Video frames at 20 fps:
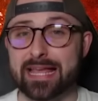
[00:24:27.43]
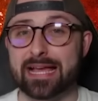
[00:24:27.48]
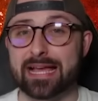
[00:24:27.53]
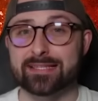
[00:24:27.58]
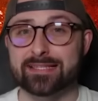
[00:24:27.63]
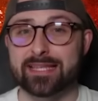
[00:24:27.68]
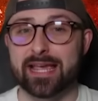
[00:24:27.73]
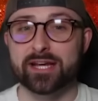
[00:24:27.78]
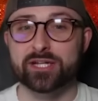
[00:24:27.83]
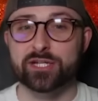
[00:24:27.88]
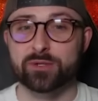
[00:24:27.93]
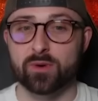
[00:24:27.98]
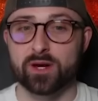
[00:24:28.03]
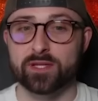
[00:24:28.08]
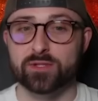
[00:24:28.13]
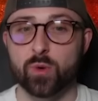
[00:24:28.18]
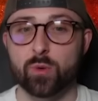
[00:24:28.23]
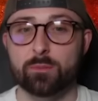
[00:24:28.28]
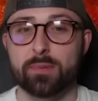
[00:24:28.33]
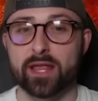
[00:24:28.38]
that section where
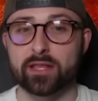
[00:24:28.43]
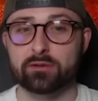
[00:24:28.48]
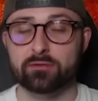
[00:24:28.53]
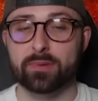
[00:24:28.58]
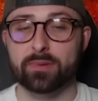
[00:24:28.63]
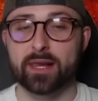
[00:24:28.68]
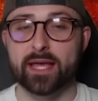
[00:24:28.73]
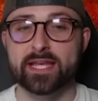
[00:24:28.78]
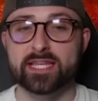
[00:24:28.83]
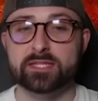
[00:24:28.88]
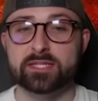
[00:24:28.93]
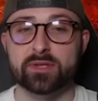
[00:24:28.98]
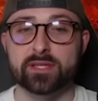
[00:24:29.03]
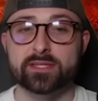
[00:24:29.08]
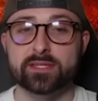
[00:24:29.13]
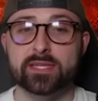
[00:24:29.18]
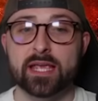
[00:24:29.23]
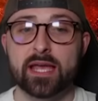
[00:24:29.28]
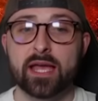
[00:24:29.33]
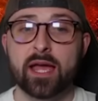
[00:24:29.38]
I talk about the
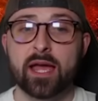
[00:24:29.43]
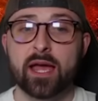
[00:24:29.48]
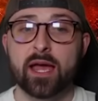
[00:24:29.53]
replacements.